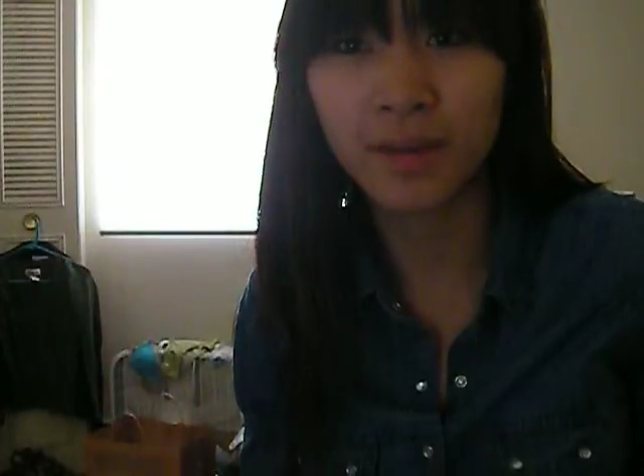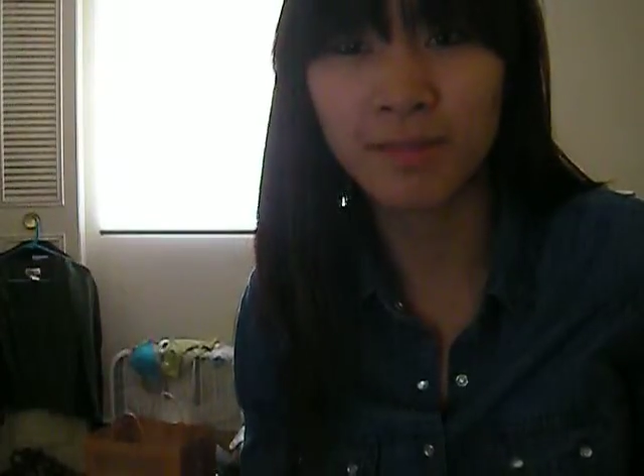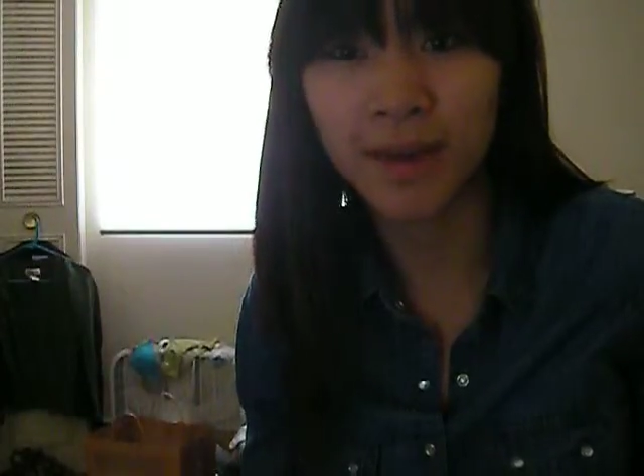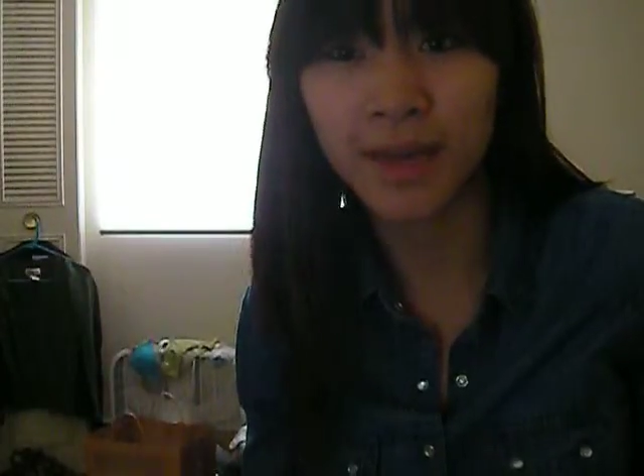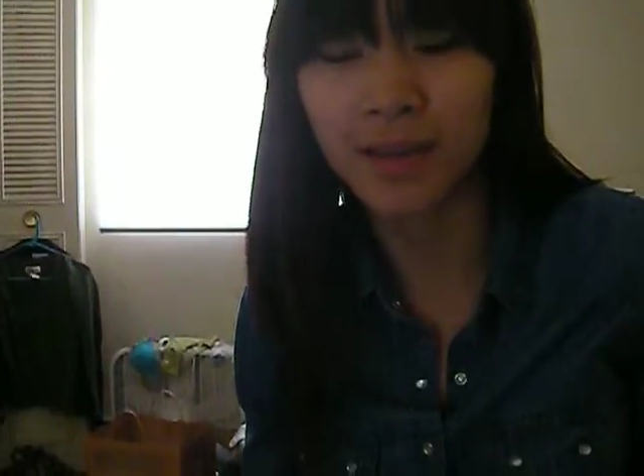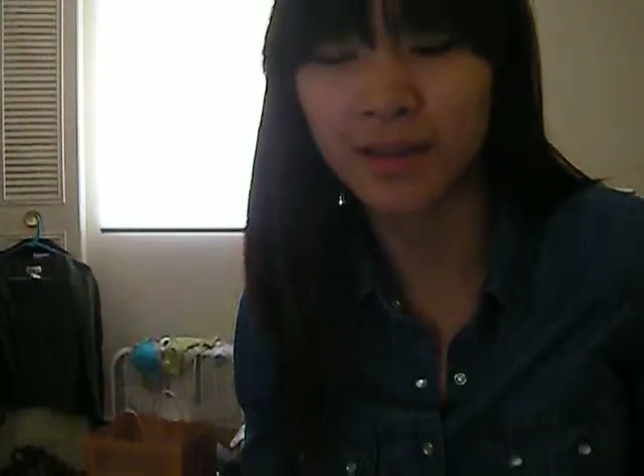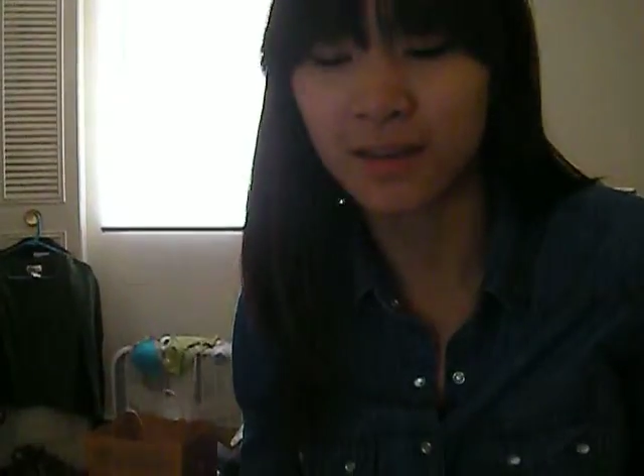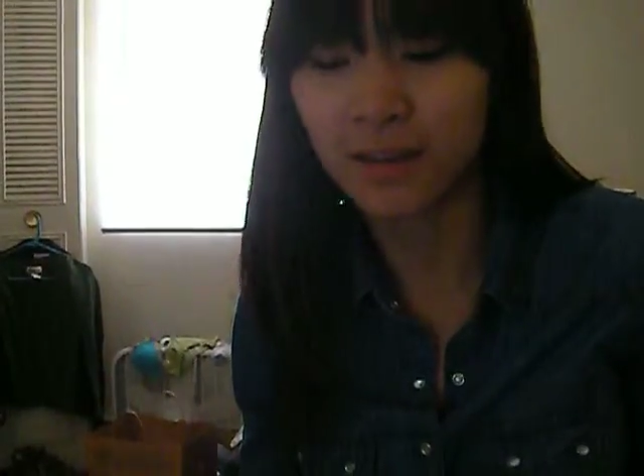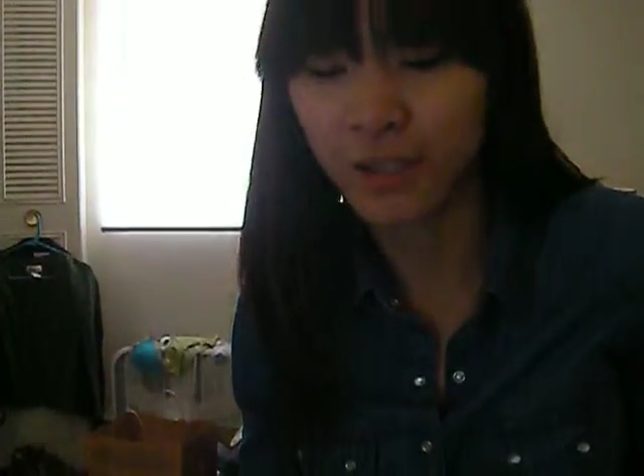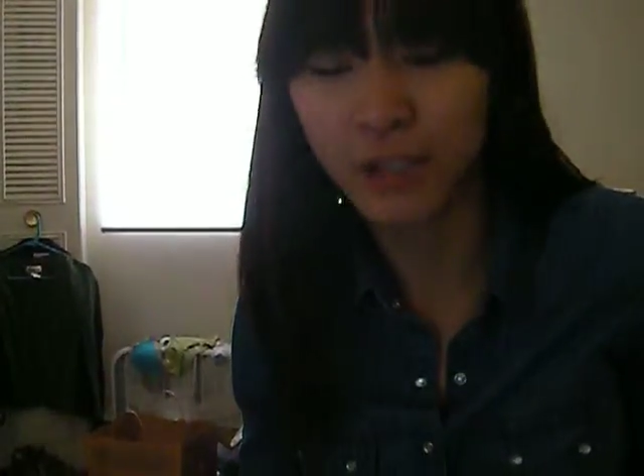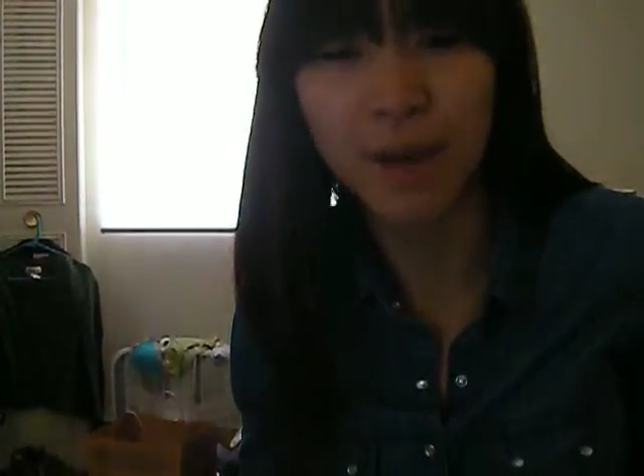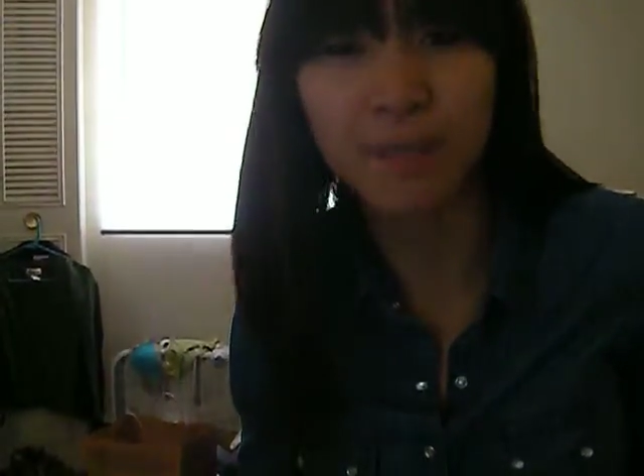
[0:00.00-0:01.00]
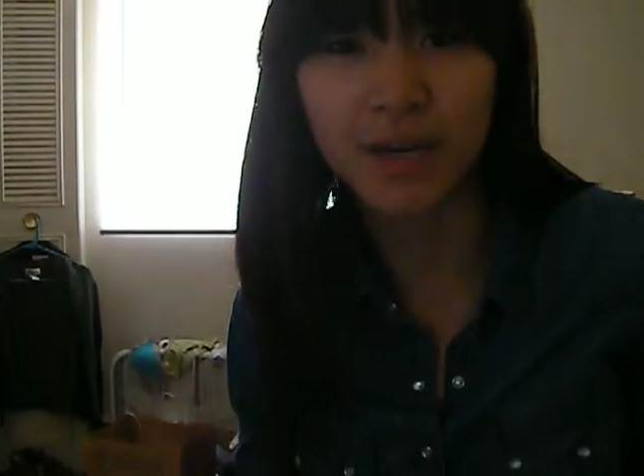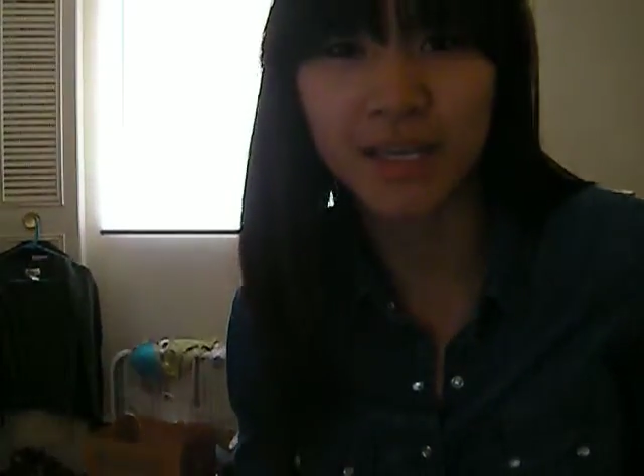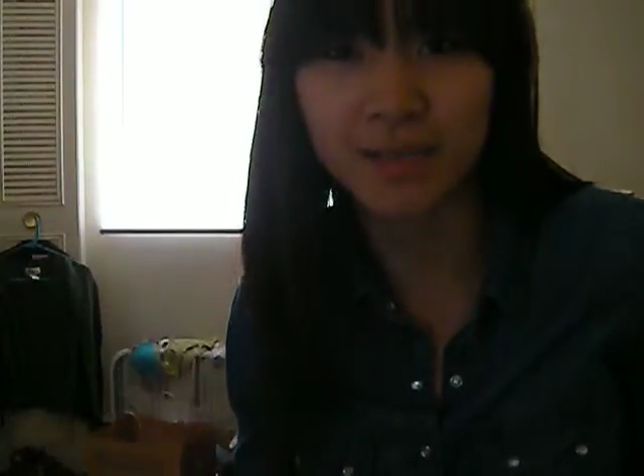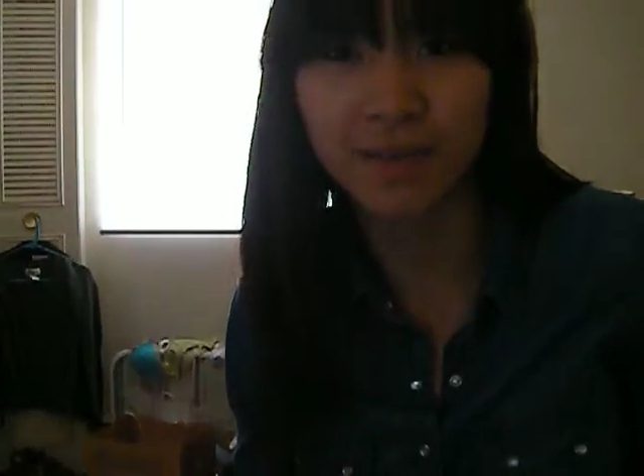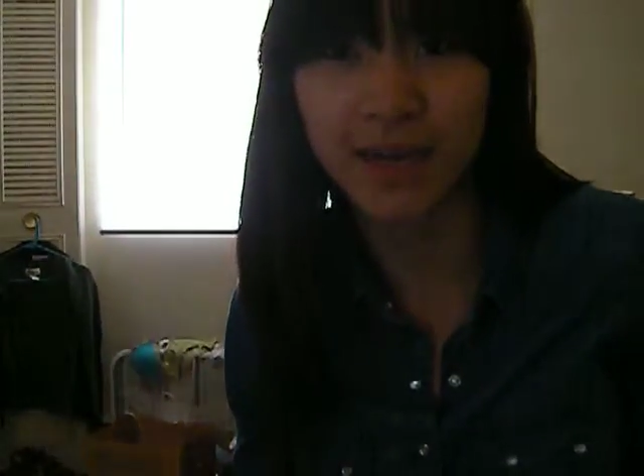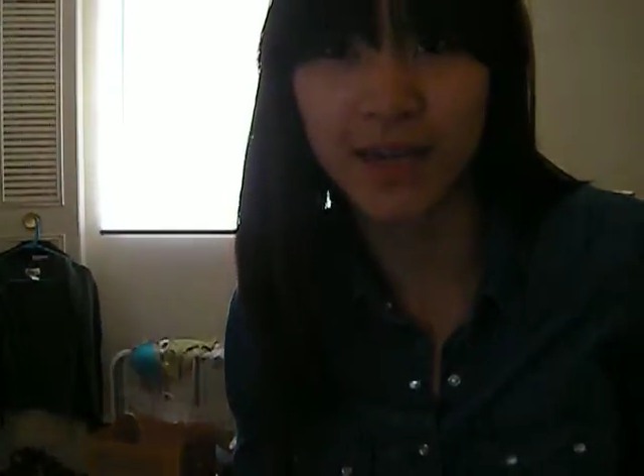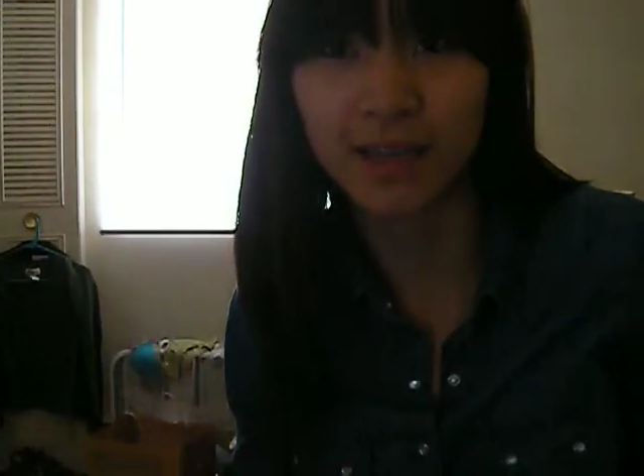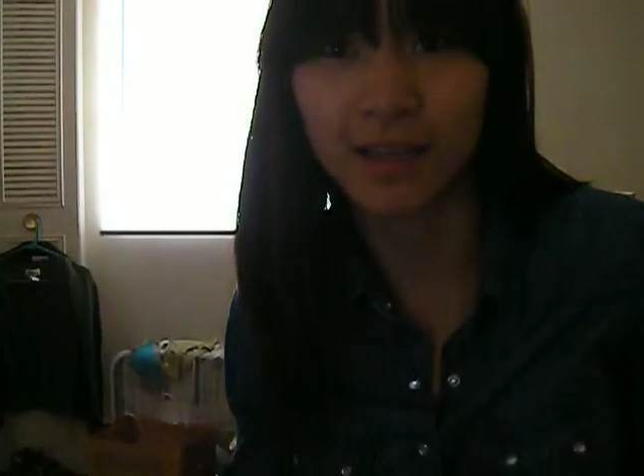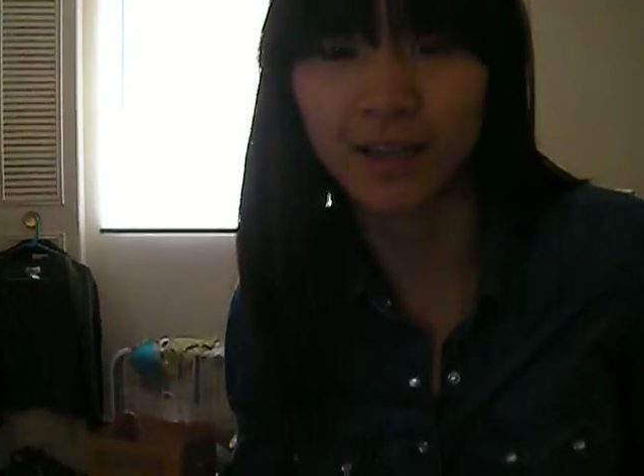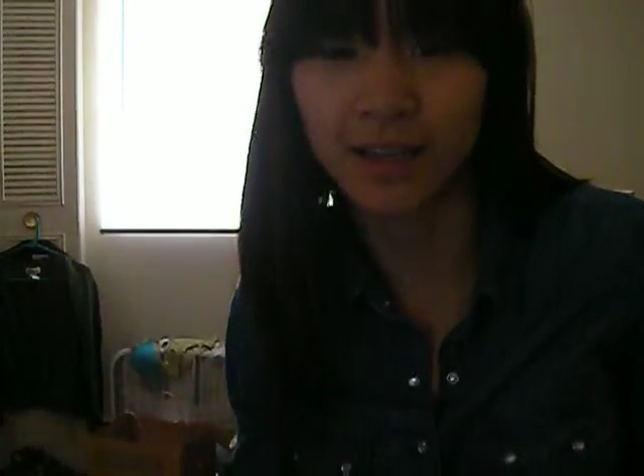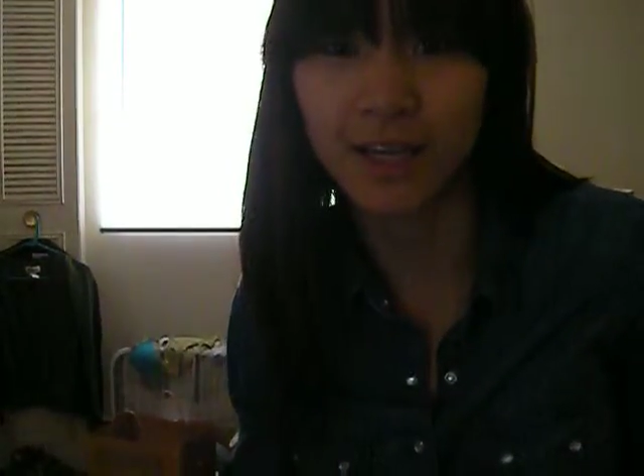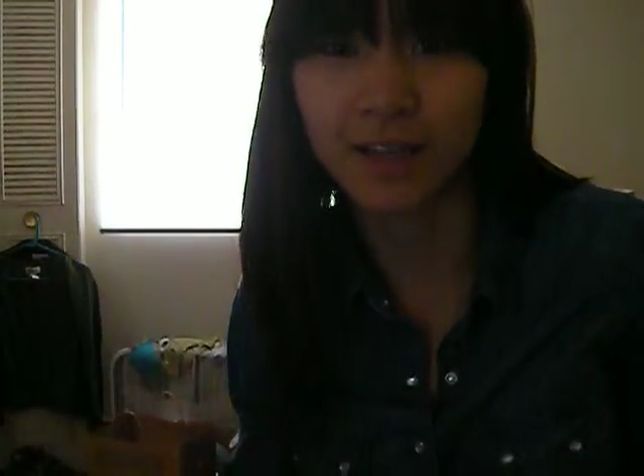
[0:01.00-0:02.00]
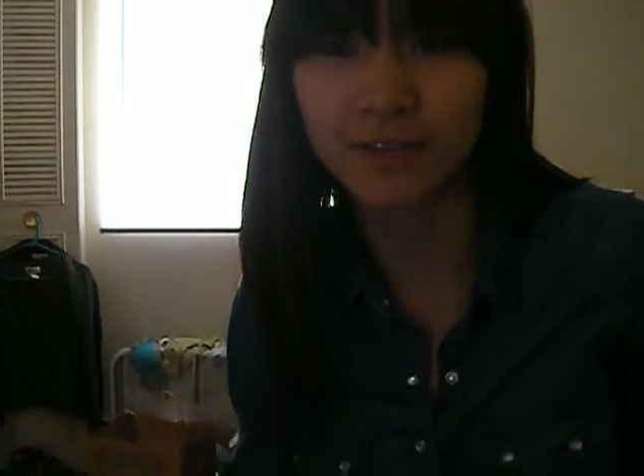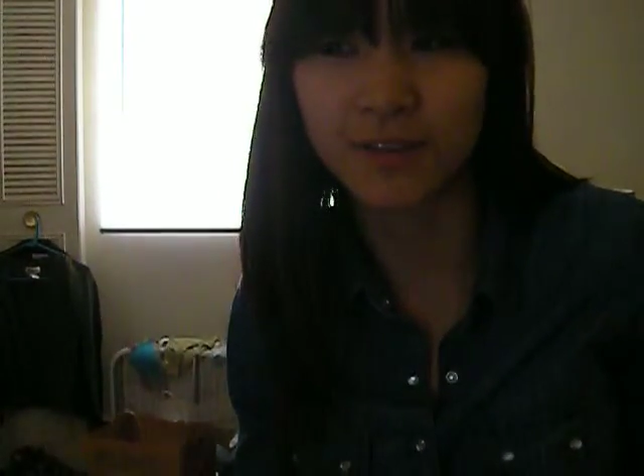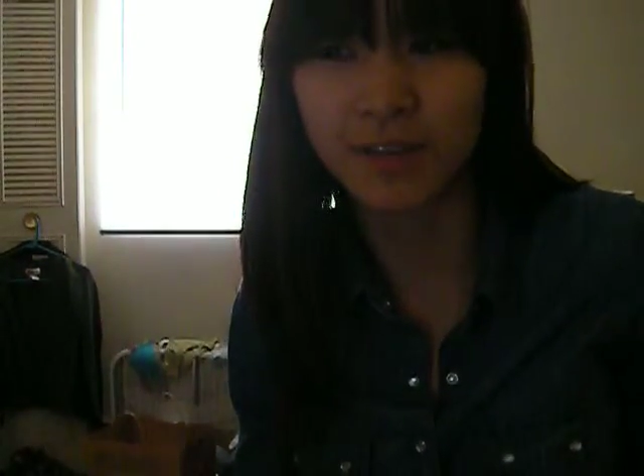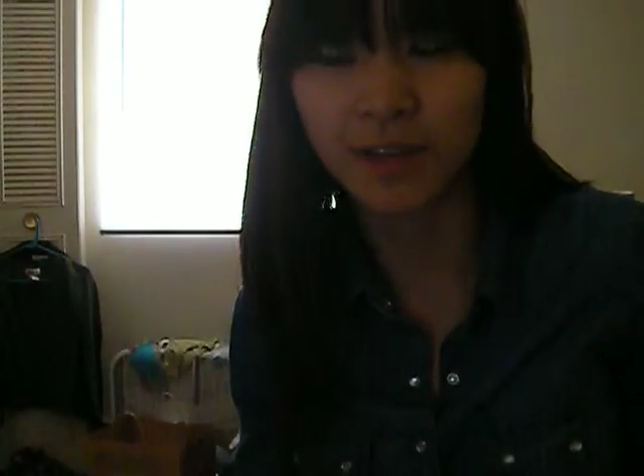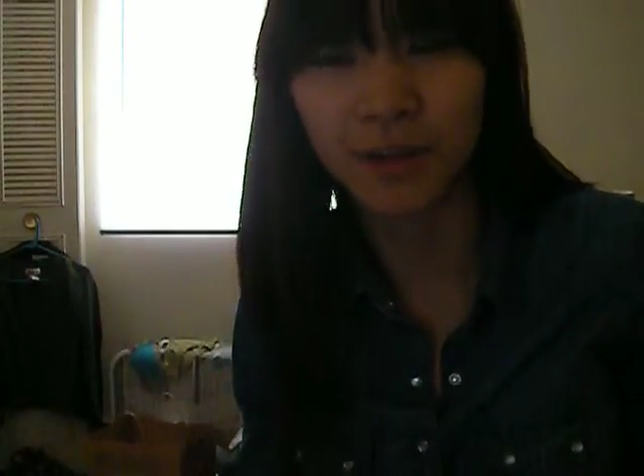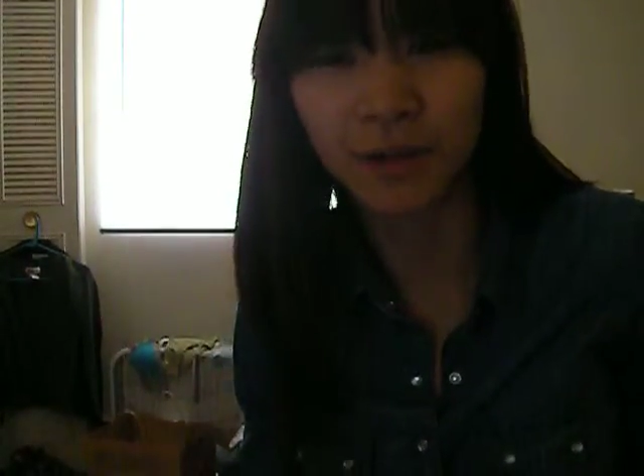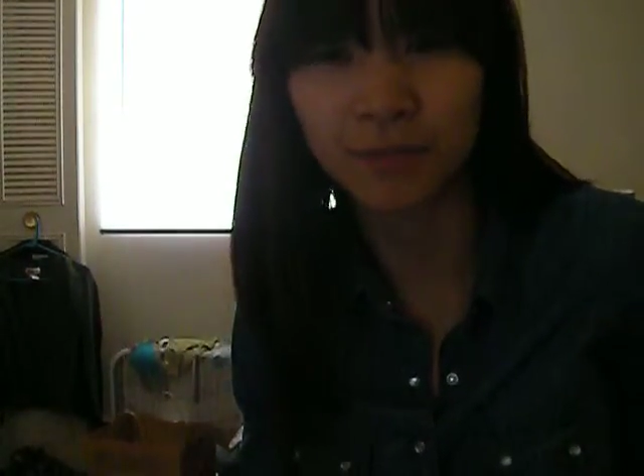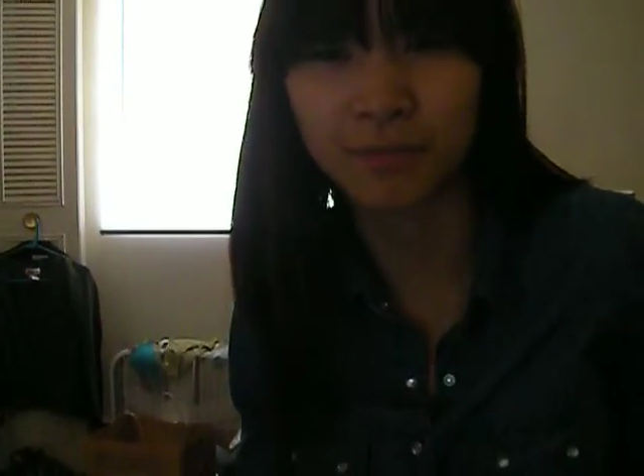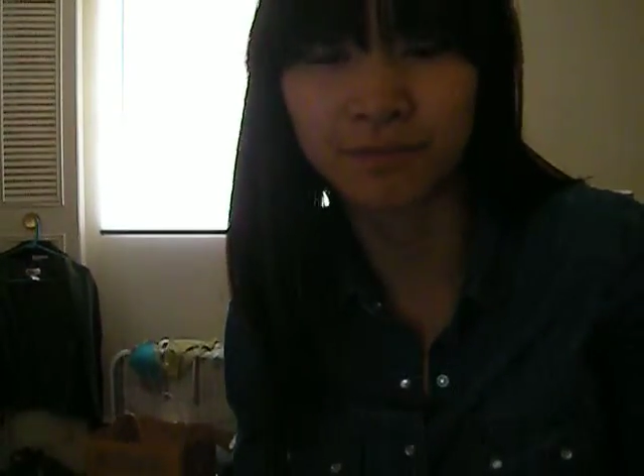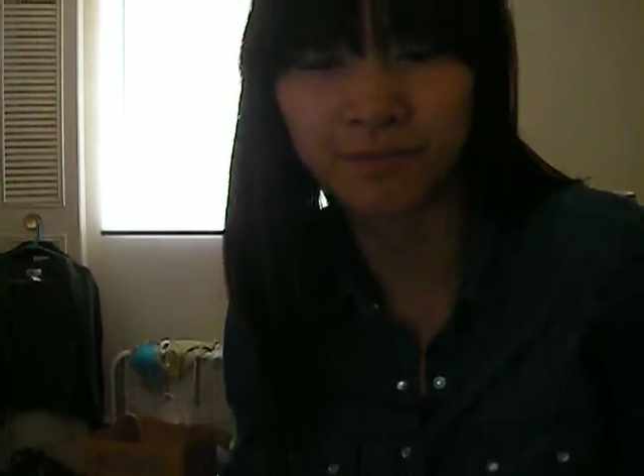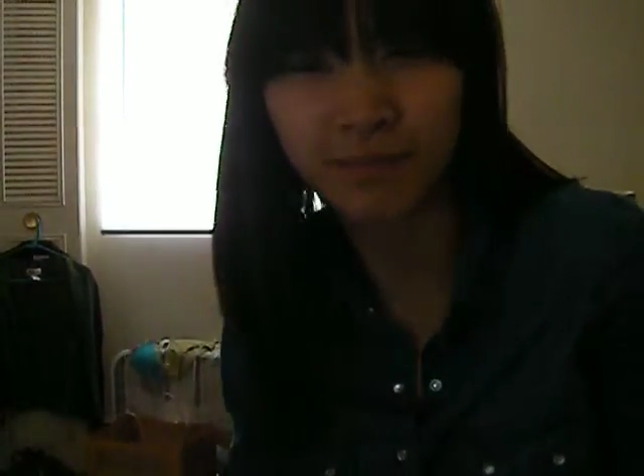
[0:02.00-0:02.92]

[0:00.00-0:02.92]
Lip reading: The Japanese man leaves a little